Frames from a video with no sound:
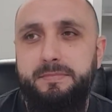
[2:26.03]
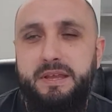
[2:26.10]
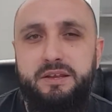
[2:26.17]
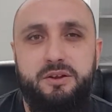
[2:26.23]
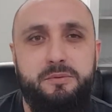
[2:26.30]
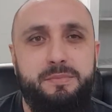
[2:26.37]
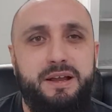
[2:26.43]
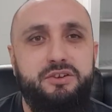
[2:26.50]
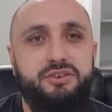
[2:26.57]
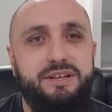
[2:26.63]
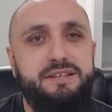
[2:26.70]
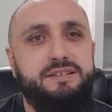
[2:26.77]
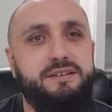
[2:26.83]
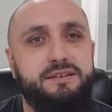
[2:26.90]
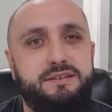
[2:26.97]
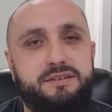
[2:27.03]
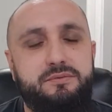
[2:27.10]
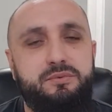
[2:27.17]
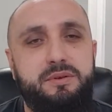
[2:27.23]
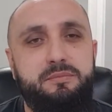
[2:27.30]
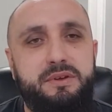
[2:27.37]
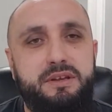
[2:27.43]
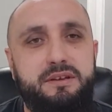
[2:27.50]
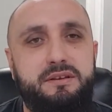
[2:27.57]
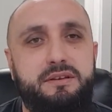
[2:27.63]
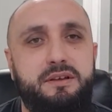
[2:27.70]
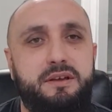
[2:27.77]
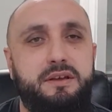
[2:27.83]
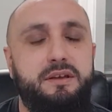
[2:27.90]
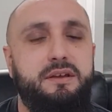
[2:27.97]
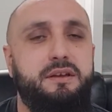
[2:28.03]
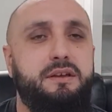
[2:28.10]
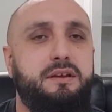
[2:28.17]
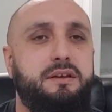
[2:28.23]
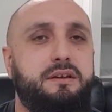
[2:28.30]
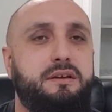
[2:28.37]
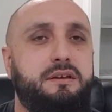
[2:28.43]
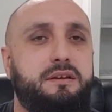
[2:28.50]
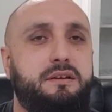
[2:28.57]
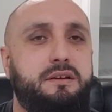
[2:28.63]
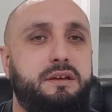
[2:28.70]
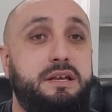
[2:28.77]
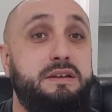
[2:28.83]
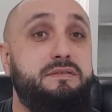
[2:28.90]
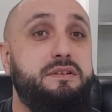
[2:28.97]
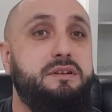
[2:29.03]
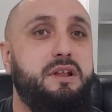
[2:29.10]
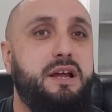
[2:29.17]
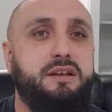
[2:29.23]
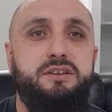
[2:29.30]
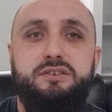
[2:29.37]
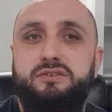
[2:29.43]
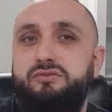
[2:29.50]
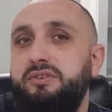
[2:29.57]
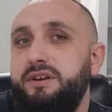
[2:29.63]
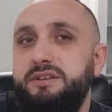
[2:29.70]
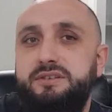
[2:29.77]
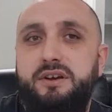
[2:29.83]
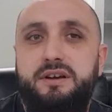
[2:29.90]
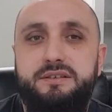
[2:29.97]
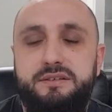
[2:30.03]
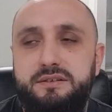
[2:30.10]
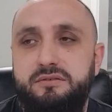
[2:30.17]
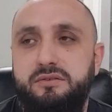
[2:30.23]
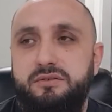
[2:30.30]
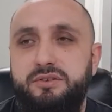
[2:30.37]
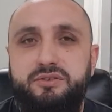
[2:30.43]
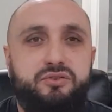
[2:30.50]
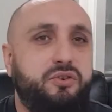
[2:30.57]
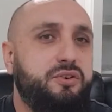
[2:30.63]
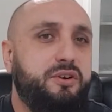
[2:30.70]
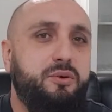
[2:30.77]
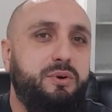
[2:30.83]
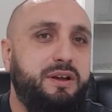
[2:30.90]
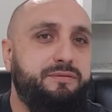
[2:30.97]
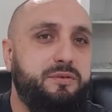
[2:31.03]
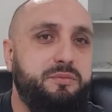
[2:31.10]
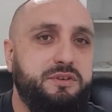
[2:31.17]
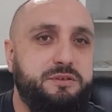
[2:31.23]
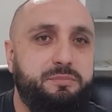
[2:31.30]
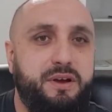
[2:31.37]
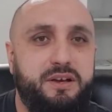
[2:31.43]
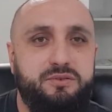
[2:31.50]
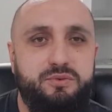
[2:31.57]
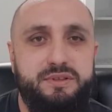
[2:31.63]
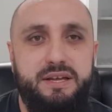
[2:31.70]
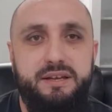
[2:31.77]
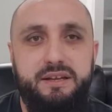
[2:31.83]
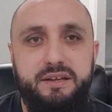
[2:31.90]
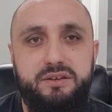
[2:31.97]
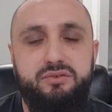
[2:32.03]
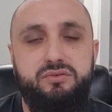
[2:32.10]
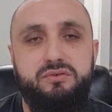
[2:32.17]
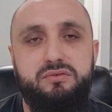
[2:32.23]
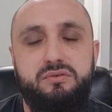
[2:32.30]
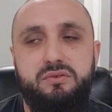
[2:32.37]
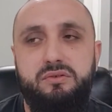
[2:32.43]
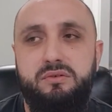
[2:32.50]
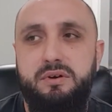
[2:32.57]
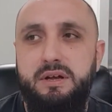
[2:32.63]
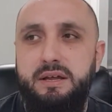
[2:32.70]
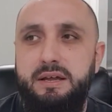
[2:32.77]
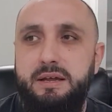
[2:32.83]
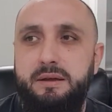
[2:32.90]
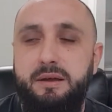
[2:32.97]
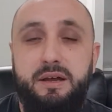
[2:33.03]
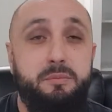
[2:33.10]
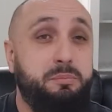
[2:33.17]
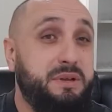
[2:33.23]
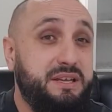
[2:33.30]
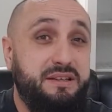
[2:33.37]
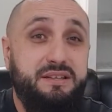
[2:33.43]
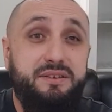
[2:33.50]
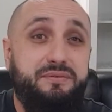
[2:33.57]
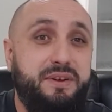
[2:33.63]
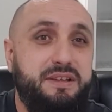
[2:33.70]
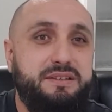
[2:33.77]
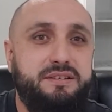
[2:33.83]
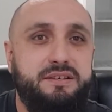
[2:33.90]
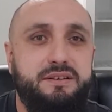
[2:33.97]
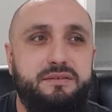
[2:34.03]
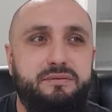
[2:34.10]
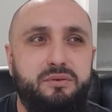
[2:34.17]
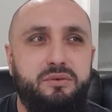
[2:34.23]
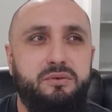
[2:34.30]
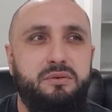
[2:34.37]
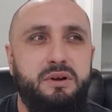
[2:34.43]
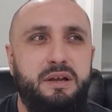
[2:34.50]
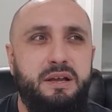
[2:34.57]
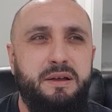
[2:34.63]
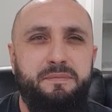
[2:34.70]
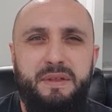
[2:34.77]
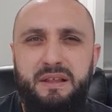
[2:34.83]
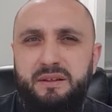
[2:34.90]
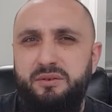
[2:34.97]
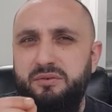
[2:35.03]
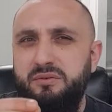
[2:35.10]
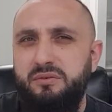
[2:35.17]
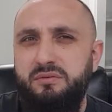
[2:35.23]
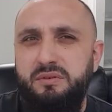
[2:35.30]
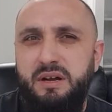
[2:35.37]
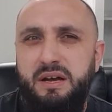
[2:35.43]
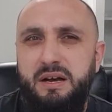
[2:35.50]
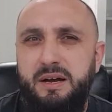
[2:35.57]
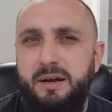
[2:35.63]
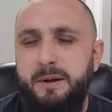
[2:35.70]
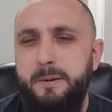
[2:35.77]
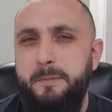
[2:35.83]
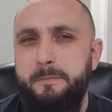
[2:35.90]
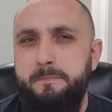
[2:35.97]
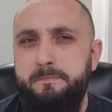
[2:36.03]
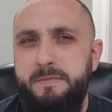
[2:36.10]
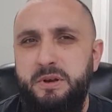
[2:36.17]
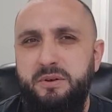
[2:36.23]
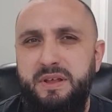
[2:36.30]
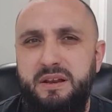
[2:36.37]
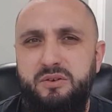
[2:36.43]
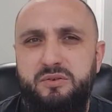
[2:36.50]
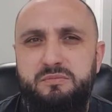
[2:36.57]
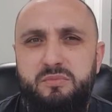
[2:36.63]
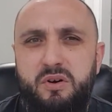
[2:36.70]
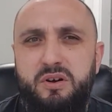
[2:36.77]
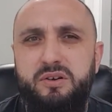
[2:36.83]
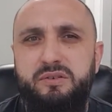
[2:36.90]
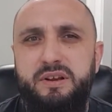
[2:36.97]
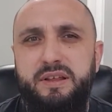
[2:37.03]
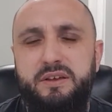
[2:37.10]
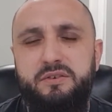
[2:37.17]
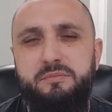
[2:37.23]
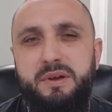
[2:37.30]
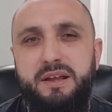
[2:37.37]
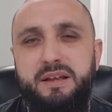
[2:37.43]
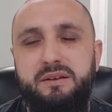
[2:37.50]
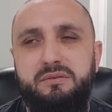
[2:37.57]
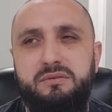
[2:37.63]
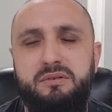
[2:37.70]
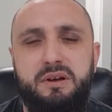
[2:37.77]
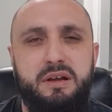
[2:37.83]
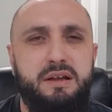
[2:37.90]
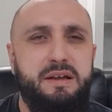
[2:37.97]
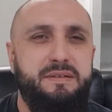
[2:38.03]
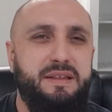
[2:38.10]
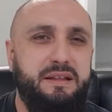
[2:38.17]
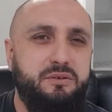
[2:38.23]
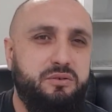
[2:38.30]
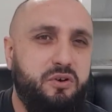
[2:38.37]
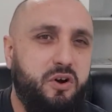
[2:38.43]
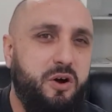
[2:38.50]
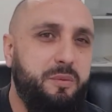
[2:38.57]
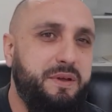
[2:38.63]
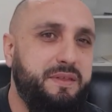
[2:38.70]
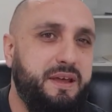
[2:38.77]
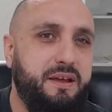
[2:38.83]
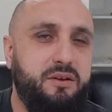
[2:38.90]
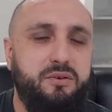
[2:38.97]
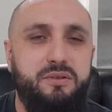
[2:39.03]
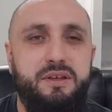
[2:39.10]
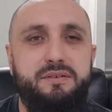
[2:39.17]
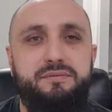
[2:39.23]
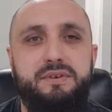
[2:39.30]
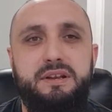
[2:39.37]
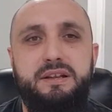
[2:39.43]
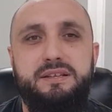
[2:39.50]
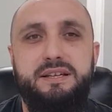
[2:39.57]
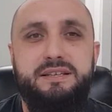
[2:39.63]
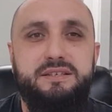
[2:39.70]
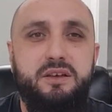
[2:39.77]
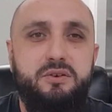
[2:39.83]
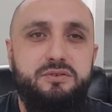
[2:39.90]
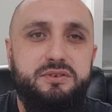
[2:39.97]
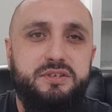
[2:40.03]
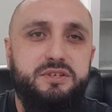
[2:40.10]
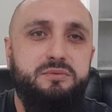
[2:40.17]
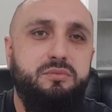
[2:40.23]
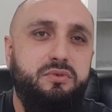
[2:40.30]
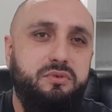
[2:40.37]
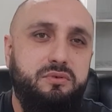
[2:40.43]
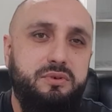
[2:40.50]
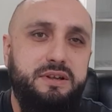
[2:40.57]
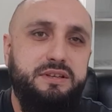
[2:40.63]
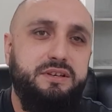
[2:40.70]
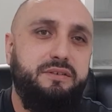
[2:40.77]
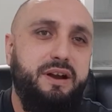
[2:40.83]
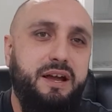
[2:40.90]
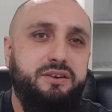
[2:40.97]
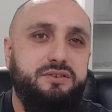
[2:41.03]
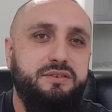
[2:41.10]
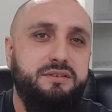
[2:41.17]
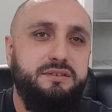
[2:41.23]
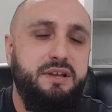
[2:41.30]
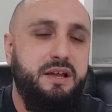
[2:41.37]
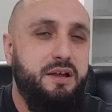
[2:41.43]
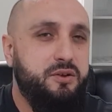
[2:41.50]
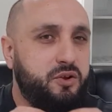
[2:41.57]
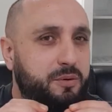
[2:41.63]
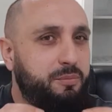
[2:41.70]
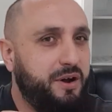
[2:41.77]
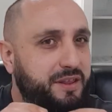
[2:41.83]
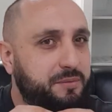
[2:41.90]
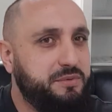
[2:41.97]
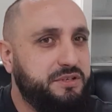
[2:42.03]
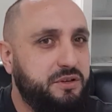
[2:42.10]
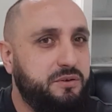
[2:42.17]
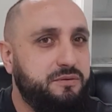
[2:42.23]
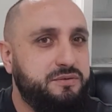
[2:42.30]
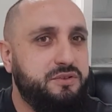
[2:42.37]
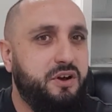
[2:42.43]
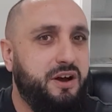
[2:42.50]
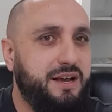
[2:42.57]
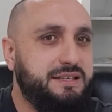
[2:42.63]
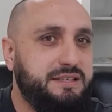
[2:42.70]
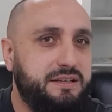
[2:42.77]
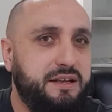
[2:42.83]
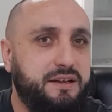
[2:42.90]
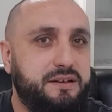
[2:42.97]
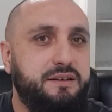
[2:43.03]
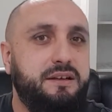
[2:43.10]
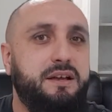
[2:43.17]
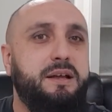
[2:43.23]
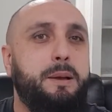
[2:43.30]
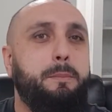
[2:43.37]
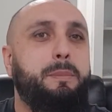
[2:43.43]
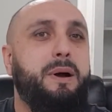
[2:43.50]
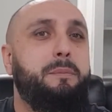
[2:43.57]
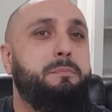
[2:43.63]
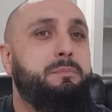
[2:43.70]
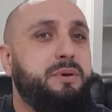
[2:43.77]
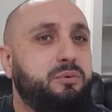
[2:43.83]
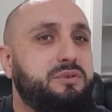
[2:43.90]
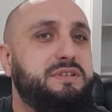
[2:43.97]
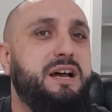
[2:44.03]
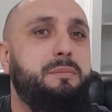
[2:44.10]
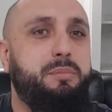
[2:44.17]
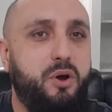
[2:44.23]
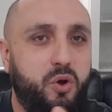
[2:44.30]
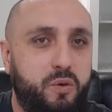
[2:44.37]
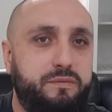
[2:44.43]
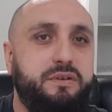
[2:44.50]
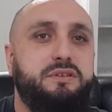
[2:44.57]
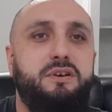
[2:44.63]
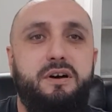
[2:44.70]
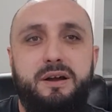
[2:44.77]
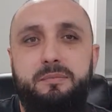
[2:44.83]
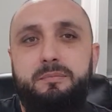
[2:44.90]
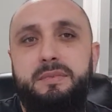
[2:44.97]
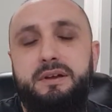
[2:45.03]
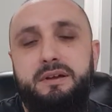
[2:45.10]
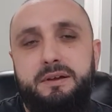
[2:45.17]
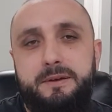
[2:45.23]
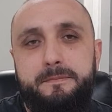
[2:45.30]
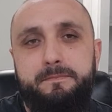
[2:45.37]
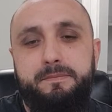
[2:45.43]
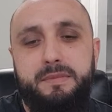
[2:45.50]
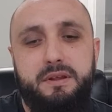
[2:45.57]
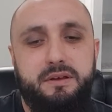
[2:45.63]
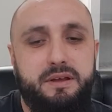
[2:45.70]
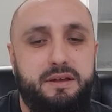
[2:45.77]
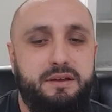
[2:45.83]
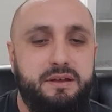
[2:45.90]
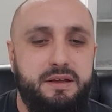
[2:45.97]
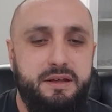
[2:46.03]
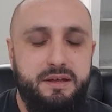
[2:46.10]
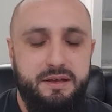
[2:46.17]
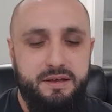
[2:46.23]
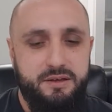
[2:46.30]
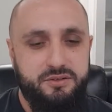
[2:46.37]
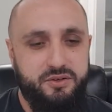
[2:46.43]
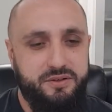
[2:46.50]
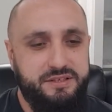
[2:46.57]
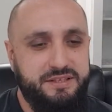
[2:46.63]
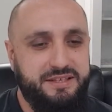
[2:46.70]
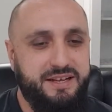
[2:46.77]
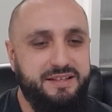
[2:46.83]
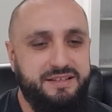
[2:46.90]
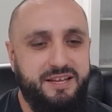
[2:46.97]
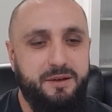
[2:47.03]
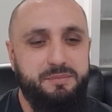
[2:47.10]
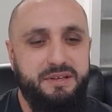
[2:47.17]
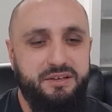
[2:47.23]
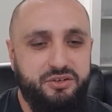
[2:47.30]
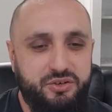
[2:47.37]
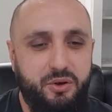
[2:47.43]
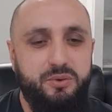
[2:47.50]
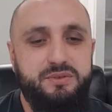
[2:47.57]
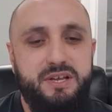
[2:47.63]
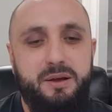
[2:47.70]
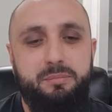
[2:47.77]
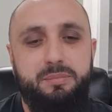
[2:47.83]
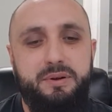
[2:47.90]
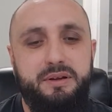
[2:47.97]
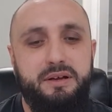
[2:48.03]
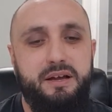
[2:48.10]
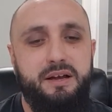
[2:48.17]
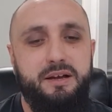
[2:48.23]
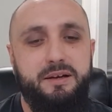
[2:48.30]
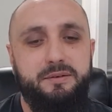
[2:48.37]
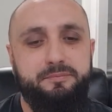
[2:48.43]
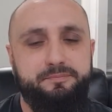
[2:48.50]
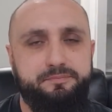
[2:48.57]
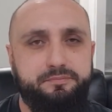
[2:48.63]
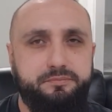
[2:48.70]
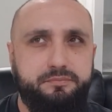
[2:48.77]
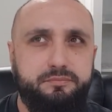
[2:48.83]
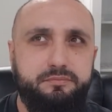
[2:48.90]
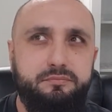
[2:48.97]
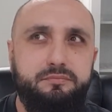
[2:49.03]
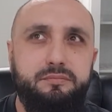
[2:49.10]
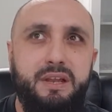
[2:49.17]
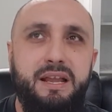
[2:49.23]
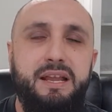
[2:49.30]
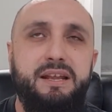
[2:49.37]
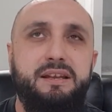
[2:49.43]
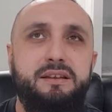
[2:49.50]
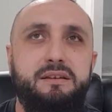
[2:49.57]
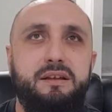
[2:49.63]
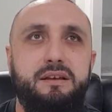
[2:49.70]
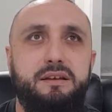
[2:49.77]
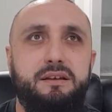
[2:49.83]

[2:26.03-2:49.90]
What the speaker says: major incidents. We mean even like just criticizing or just turning away from your spouse when they need you, or being defensive, or that little, that little mockery that you made, or that little comment that hurt their feelings. It's those small interactions, not by themselves, not isolated, but built up over time. Okay, so this is contempt. It shows up in